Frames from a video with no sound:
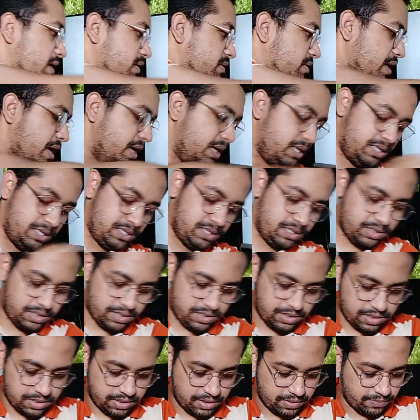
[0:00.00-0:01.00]
aside
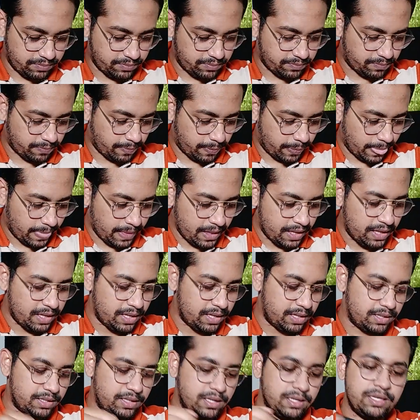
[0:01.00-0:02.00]
it,
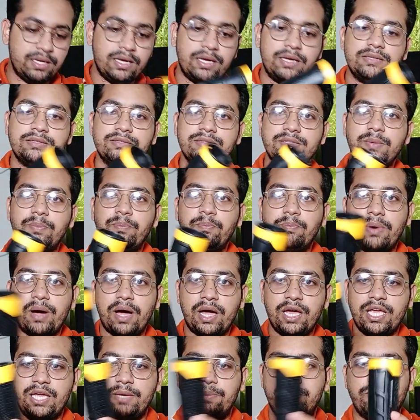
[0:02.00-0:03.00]
then here is the
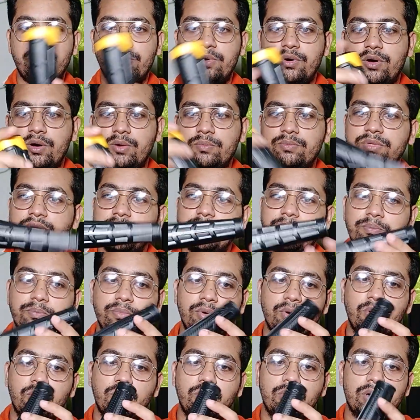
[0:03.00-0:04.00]
pipe of the
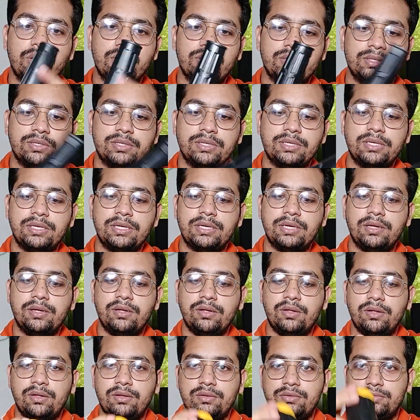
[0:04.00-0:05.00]
blower.
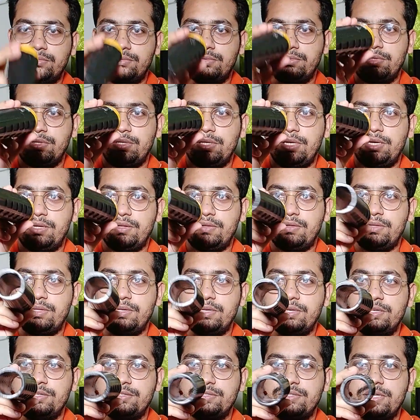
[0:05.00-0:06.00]
Yes,
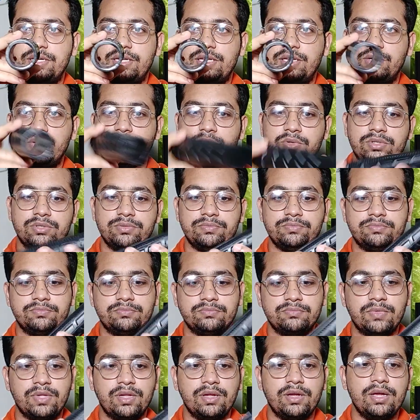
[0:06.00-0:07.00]
it's really good.
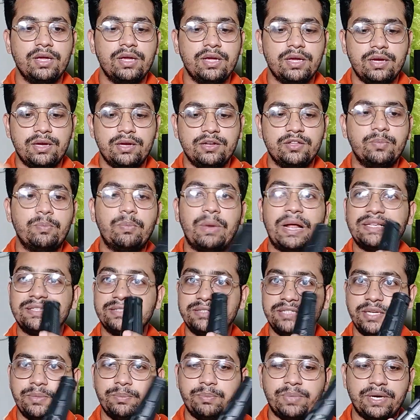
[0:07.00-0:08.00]
It's
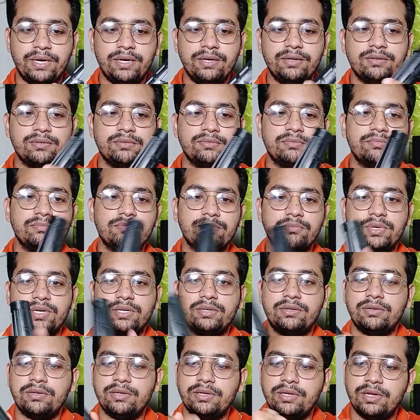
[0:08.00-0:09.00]
plastic build,
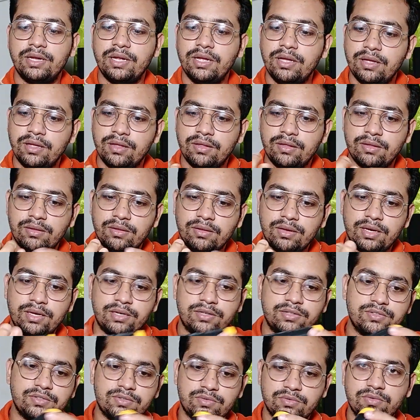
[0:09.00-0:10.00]
but
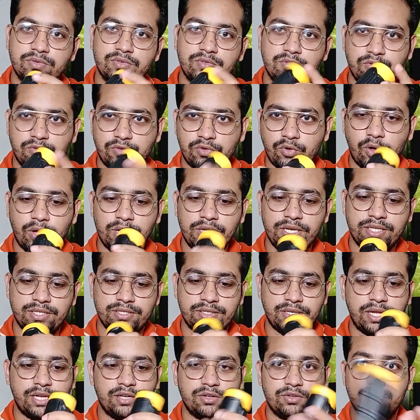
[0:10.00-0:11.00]
it's
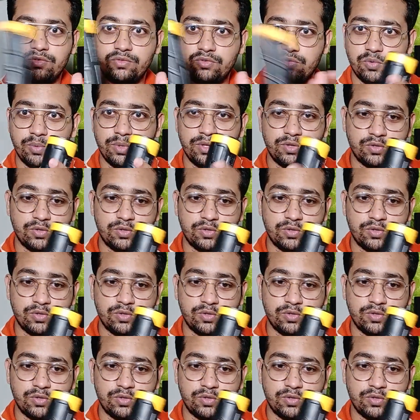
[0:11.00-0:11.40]
solid and so